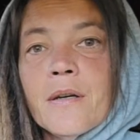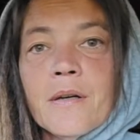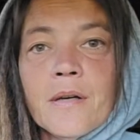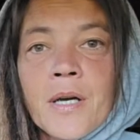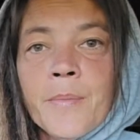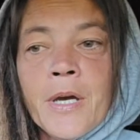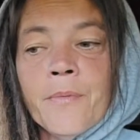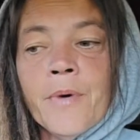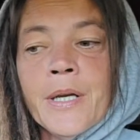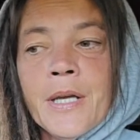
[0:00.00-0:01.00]
I'm at
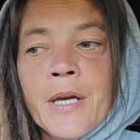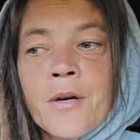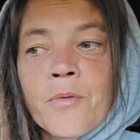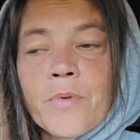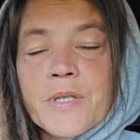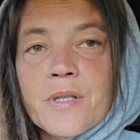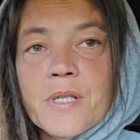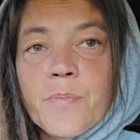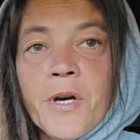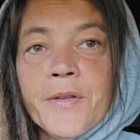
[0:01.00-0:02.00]
right now was the
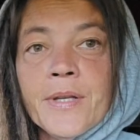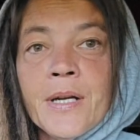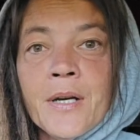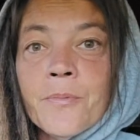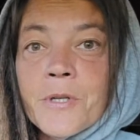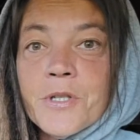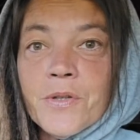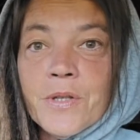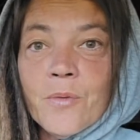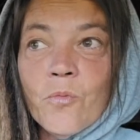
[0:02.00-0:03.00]
spot that I
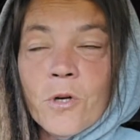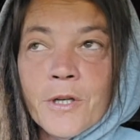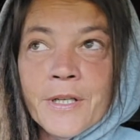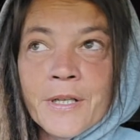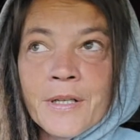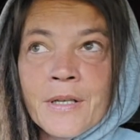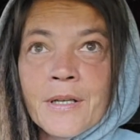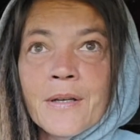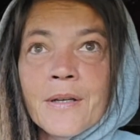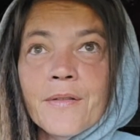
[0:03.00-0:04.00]
originally wanted,
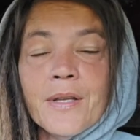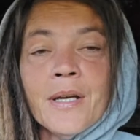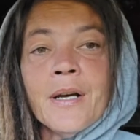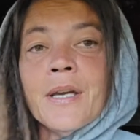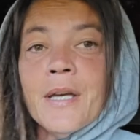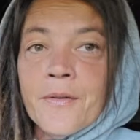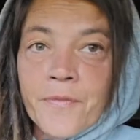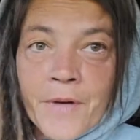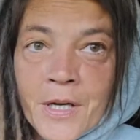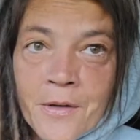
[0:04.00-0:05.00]
that I had
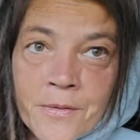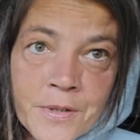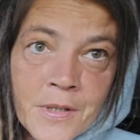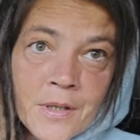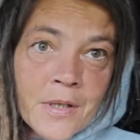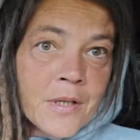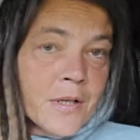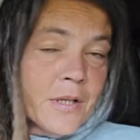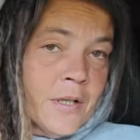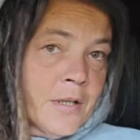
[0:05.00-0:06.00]
found
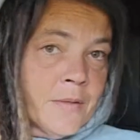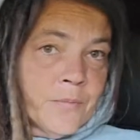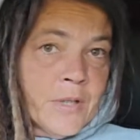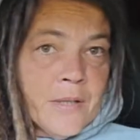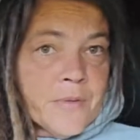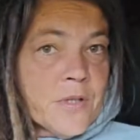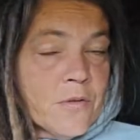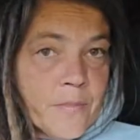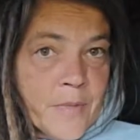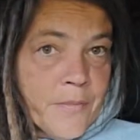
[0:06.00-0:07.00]
when I was
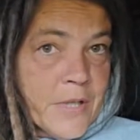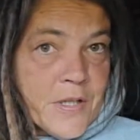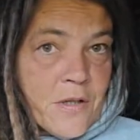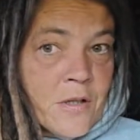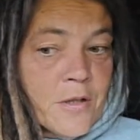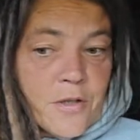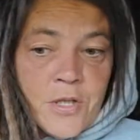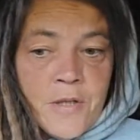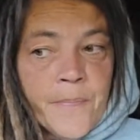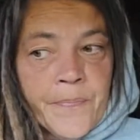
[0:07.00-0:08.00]
doing my
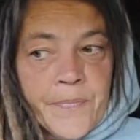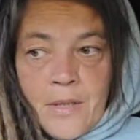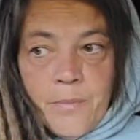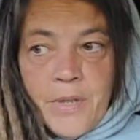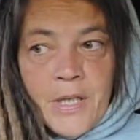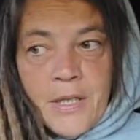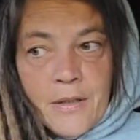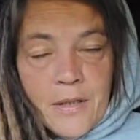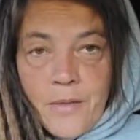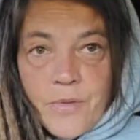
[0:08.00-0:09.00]
research, but
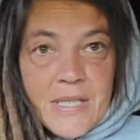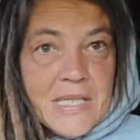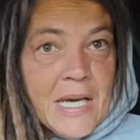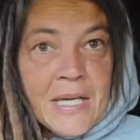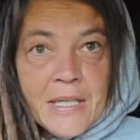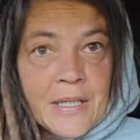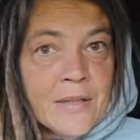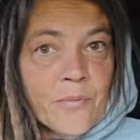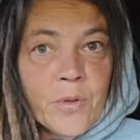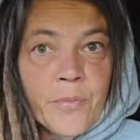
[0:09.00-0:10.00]
it was
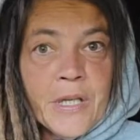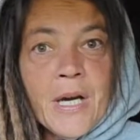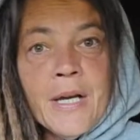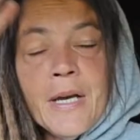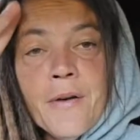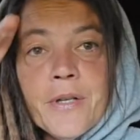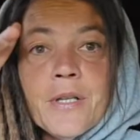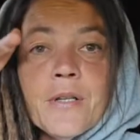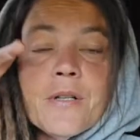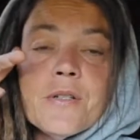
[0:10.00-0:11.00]
taken when we got out
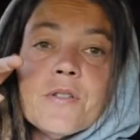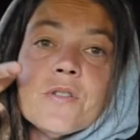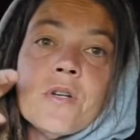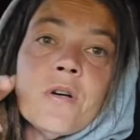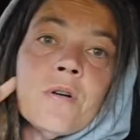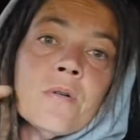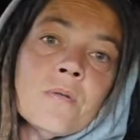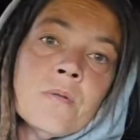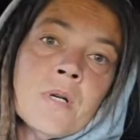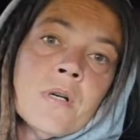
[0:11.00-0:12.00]
here.
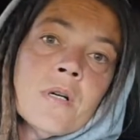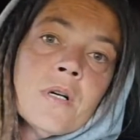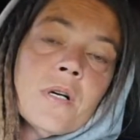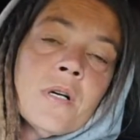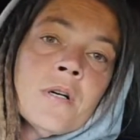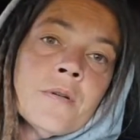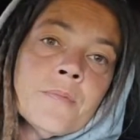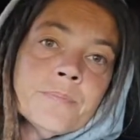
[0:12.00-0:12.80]
So the